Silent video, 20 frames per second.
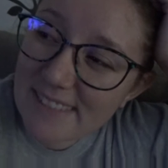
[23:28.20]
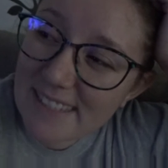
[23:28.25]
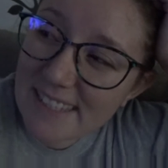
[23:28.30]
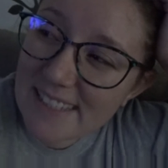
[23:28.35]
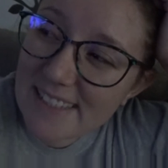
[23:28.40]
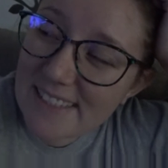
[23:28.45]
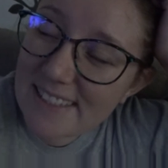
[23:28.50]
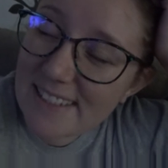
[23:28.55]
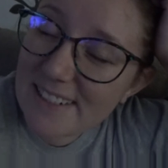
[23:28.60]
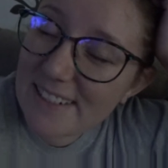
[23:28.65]

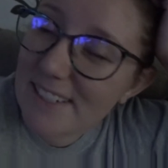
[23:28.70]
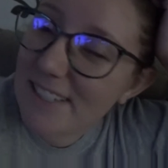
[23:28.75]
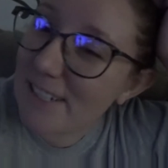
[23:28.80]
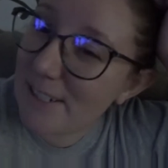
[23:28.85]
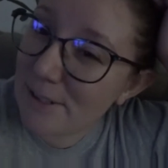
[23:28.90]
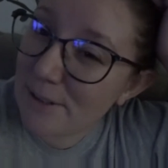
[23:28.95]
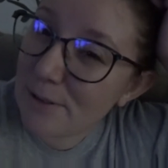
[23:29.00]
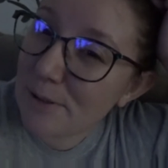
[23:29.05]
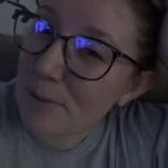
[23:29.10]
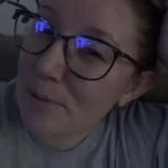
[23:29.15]
isn't there a
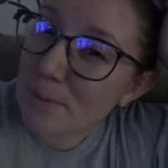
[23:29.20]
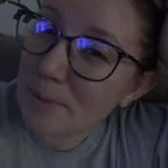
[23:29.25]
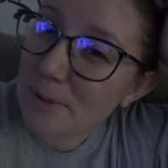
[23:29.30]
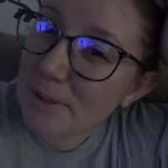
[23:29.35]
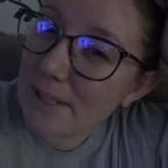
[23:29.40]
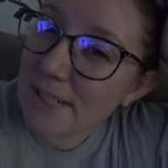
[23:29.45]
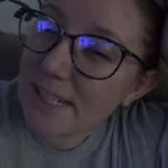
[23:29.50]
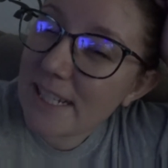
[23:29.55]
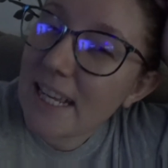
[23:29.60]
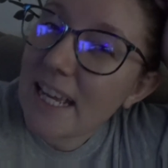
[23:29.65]
cuter
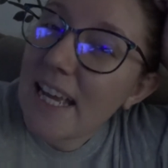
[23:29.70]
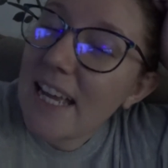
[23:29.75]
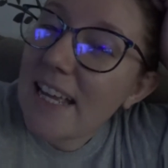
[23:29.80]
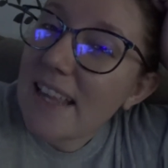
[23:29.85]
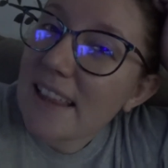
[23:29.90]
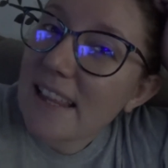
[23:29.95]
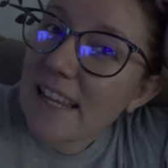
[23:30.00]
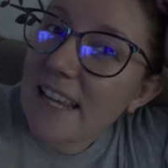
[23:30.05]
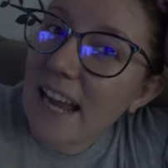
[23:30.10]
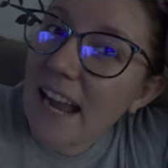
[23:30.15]
boy?
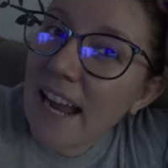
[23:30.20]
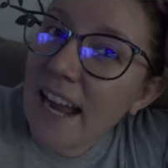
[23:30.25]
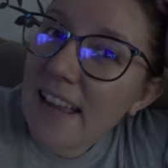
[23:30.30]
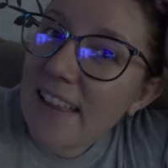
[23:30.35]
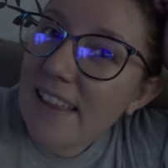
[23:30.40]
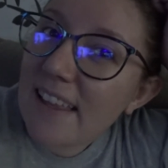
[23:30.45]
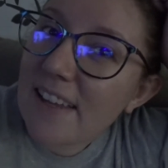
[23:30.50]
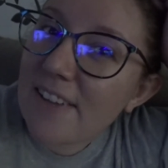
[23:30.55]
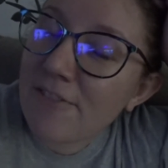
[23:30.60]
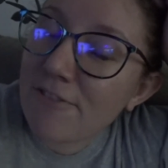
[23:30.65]
Like, I
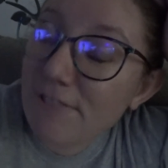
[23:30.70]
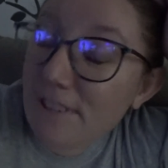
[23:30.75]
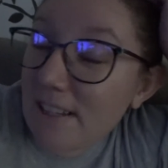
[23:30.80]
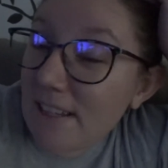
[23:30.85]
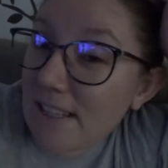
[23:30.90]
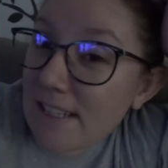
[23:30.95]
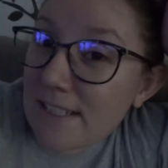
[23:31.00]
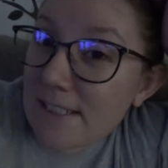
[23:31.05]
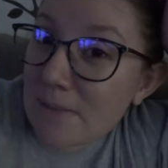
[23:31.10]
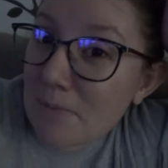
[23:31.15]
like
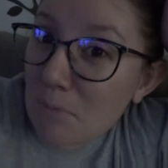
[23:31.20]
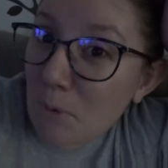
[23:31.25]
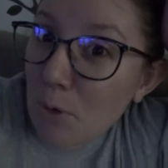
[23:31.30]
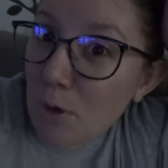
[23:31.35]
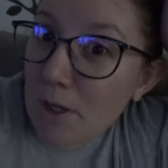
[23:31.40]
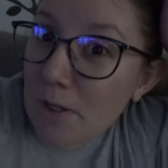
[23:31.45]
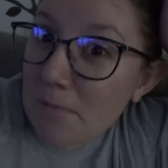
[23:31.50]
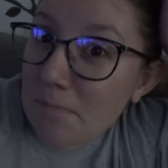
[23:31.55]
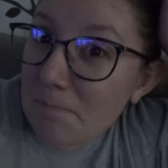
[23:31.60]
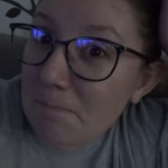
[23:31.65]
Felix
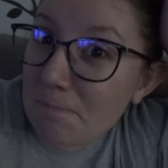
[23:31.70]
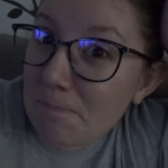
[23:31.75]
more,